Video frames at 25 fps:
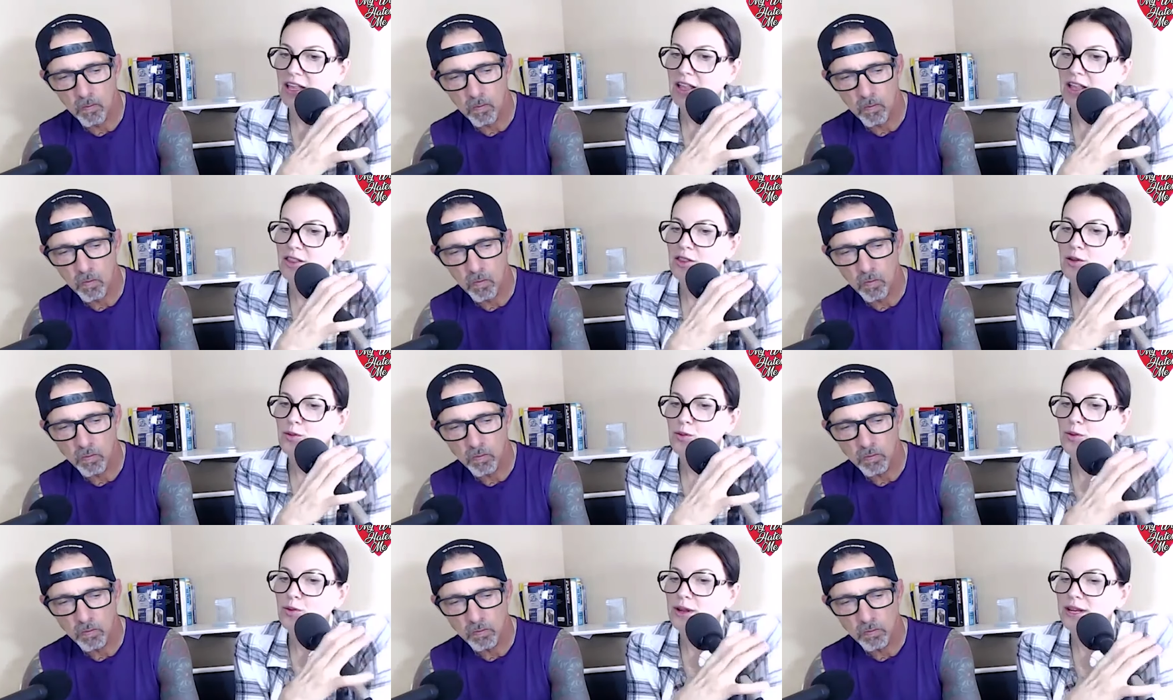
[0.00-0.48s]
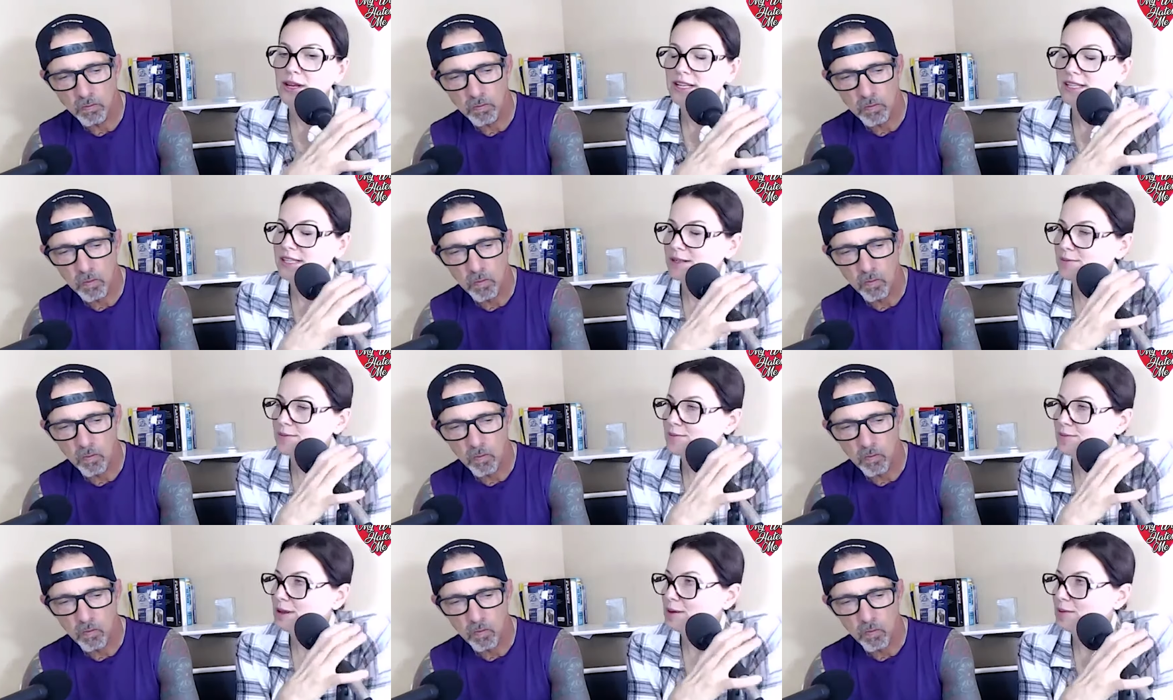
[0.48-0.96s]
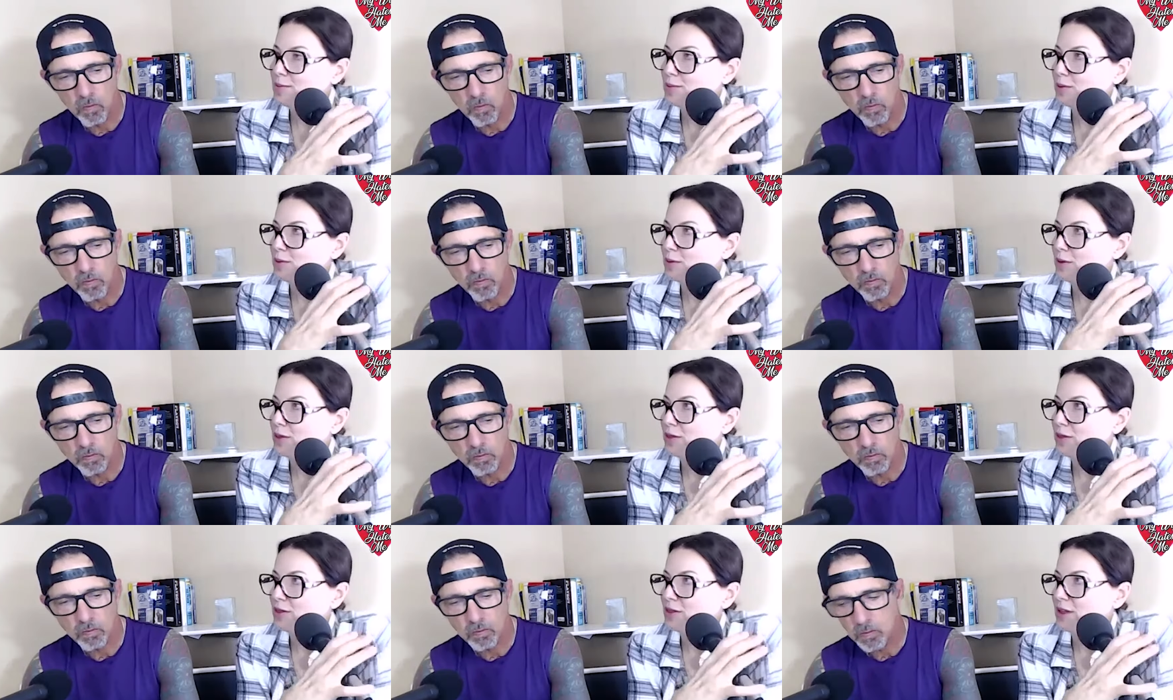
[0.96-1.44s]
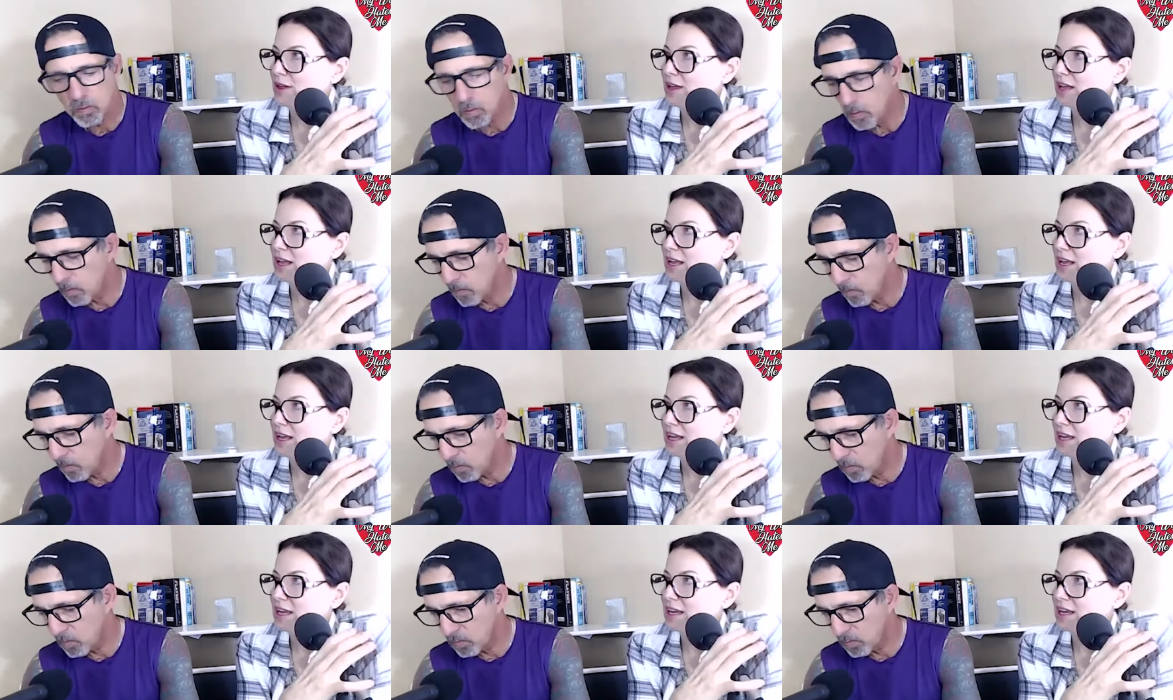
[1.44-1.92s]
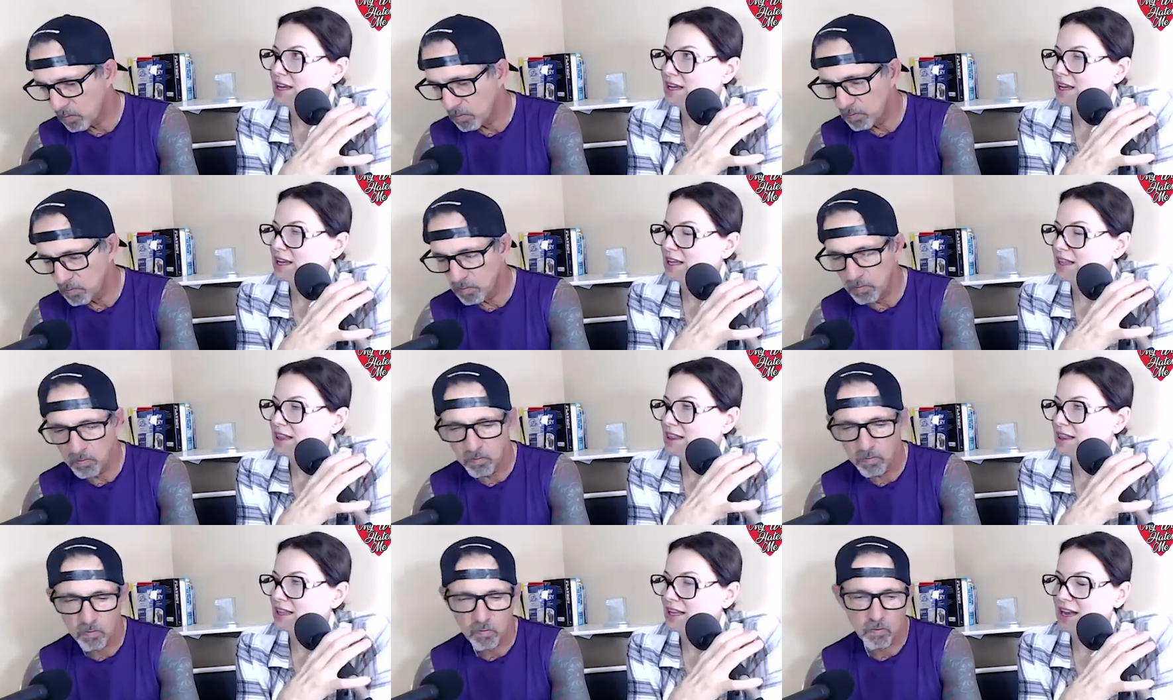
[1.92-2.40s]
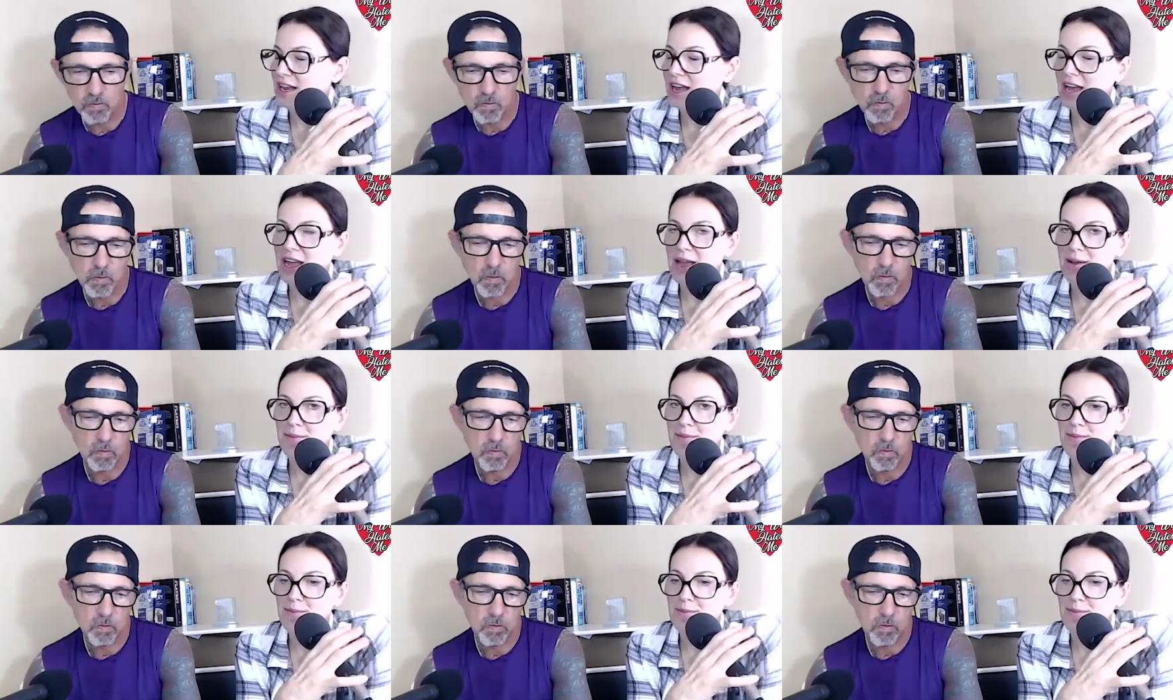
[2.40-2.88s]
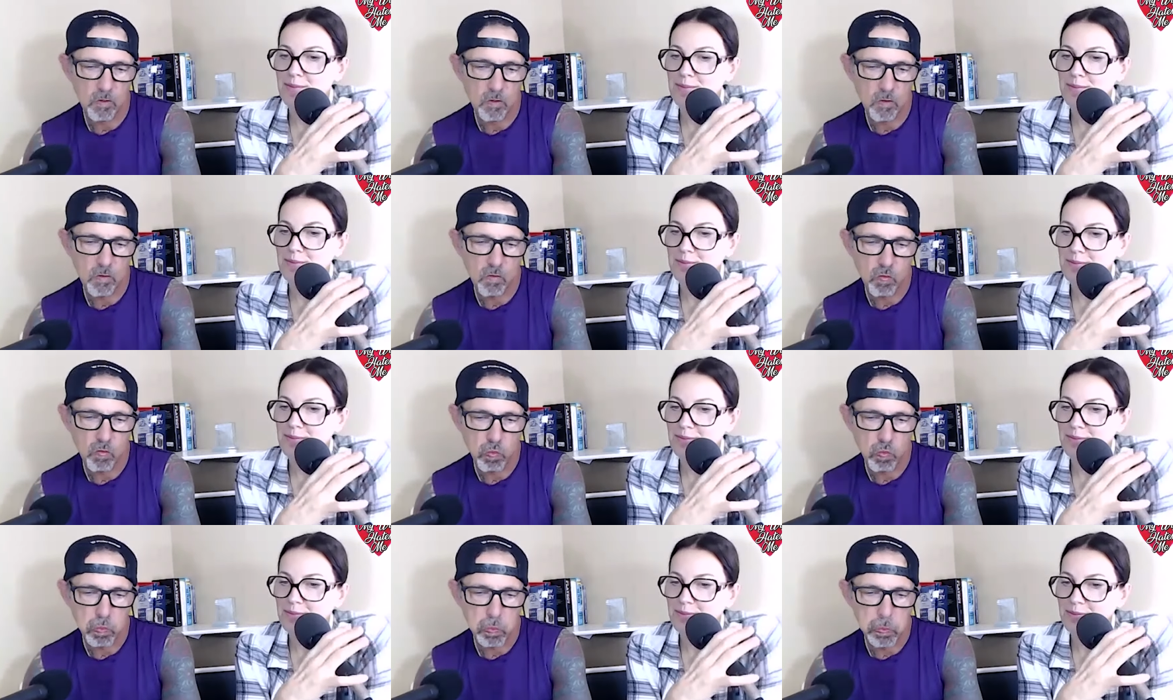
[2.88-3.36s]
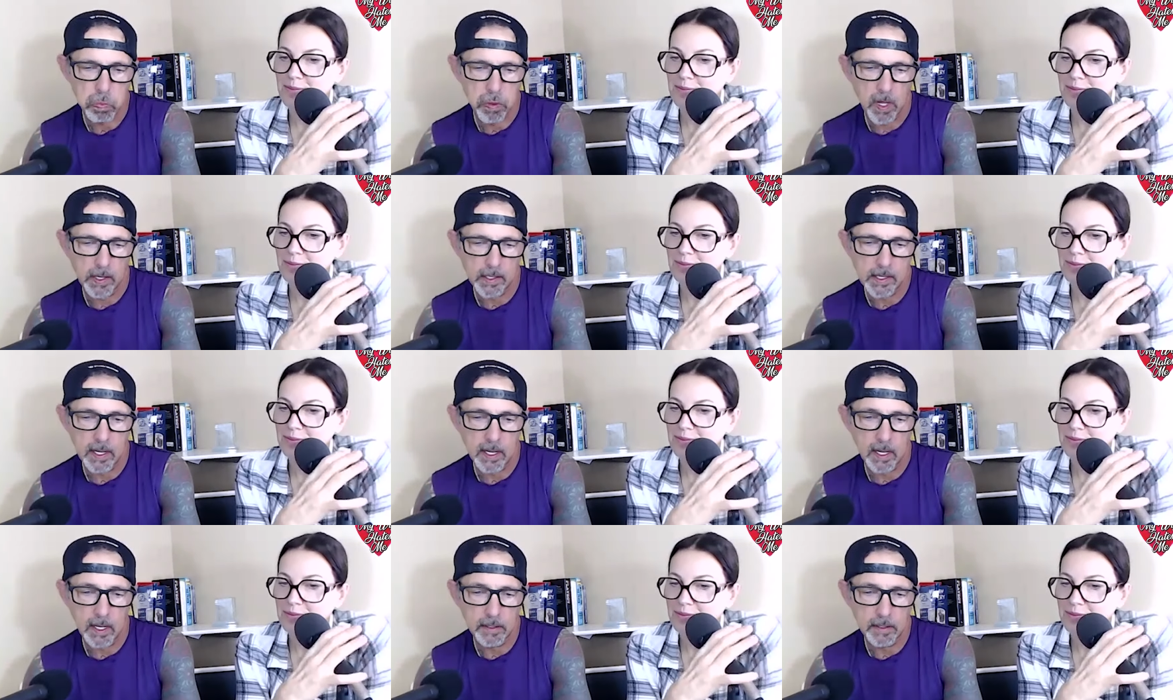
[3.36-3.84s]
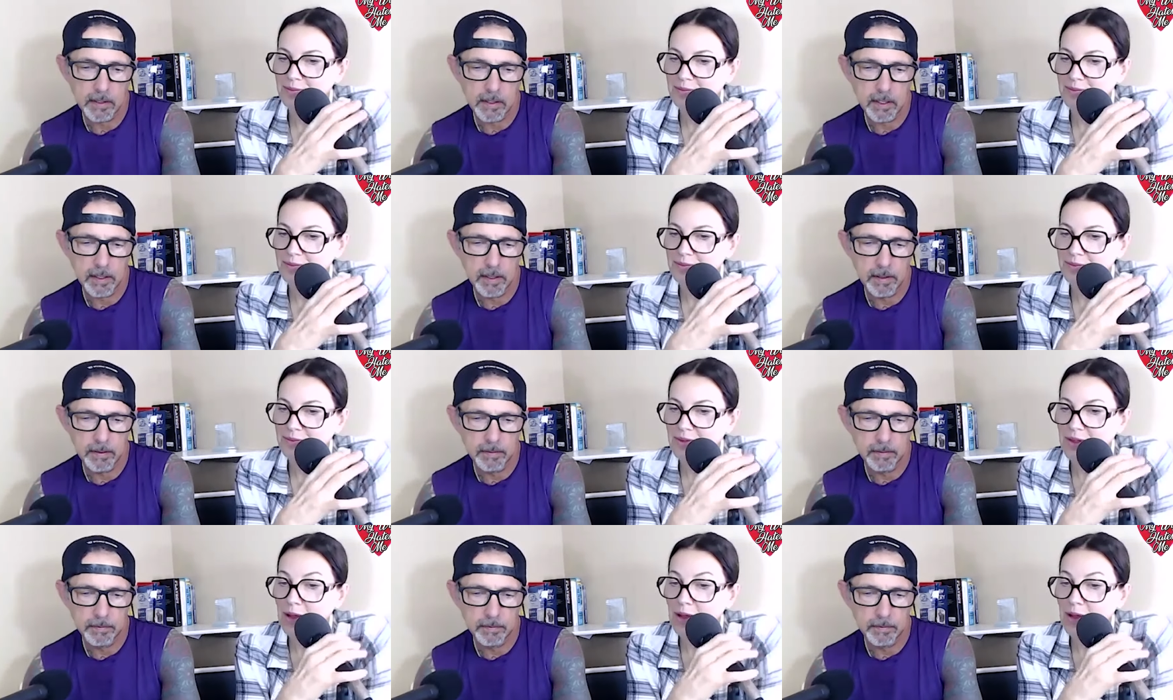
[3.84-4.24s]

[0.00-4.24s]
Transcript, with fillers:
Speaker 1: the reason people think that I'm a cunt."